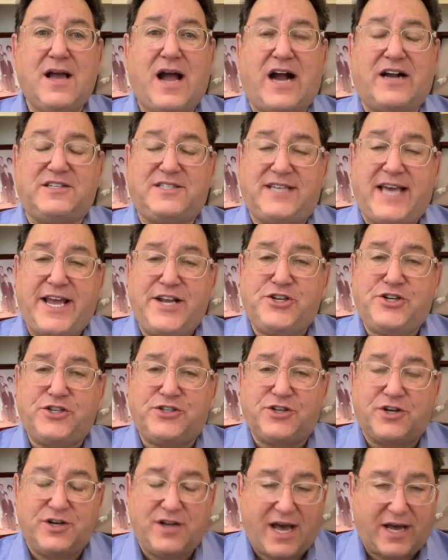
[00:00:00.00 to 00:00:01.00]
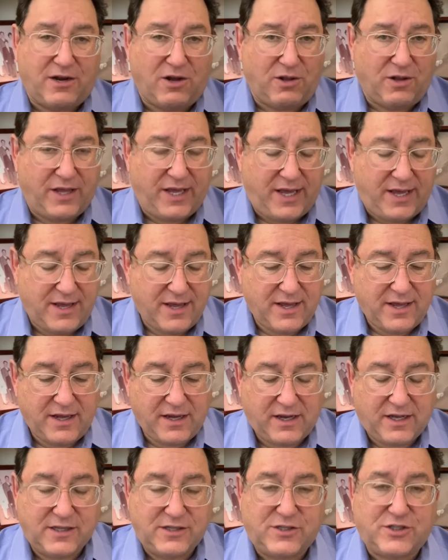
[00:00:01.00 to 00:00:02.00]
Our sages are not only
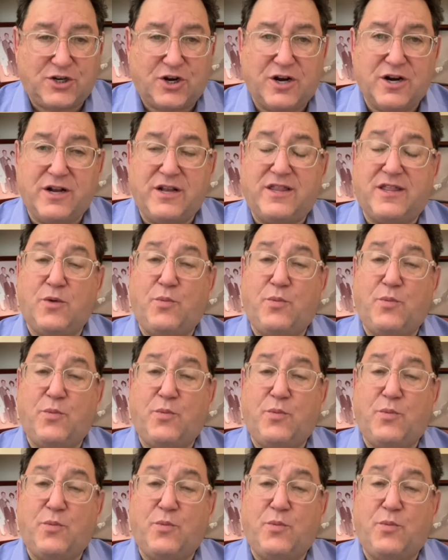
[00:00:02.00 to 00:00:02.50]
concerned